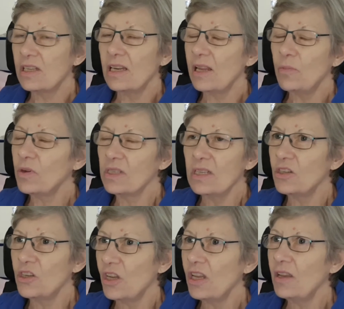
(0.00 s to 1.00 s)
It
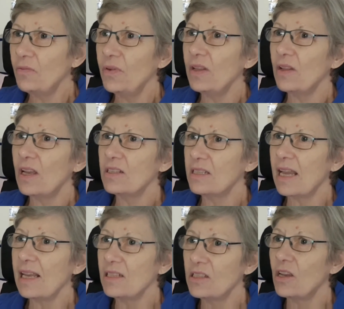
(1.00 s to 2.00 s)
wasn't turf in those
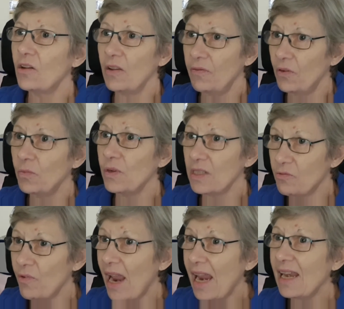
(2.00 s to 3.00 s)
days, so if it was
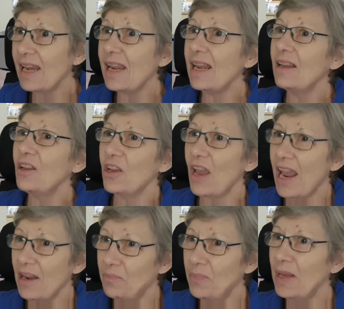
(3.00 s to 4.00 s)
raining, you
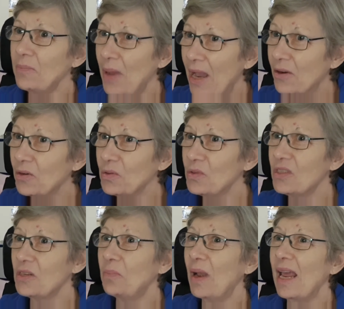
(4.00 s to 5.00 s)
had big puddles
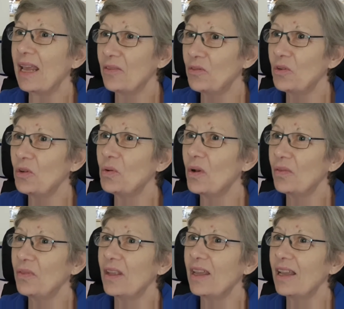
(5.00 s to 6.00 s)
to play through
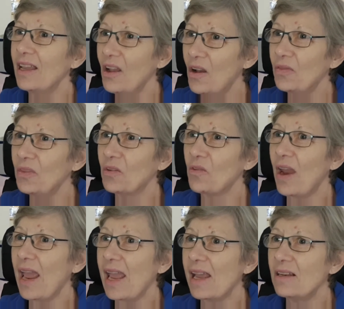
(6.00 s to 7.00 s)
on the
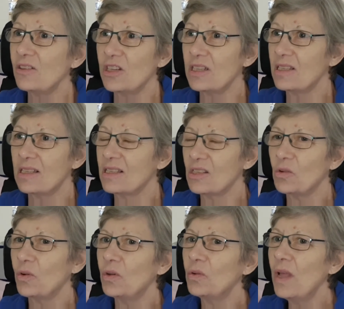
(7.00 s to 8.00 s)
ground, just
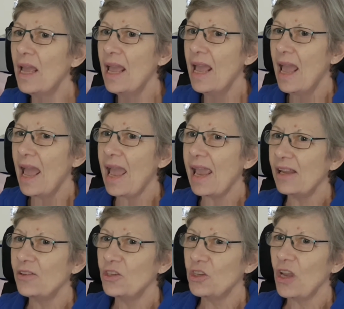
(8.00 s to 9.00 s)
soil,
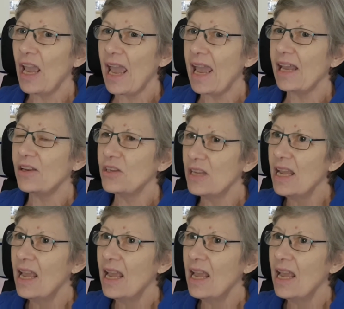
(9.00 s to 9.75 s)
and you had